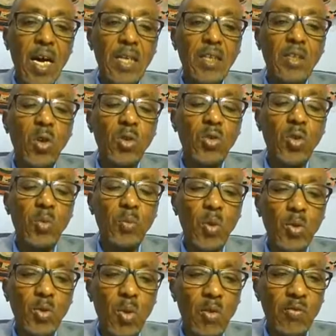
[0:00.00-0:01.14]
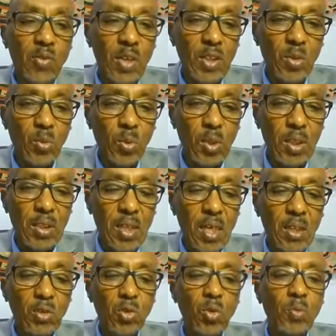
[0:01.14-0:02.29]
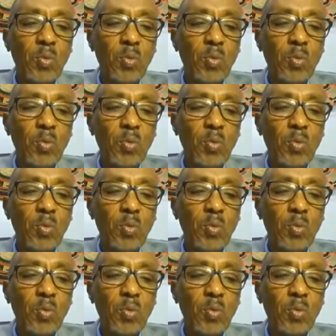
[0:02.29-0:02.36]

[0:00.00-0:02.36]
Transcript: And it also brought conflict with